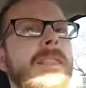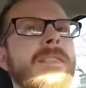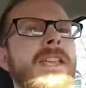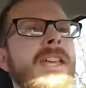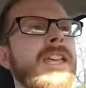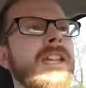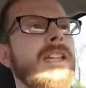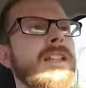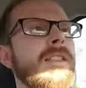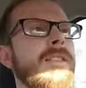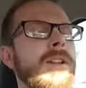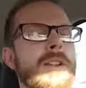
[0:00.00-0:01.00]
And
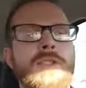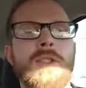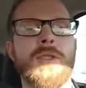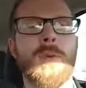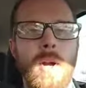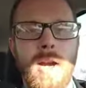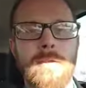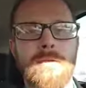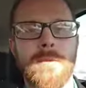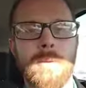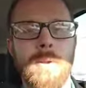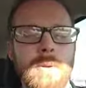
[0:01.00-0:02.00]
then there's the
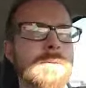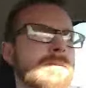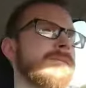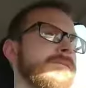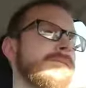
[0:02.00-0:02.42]
drive-thru.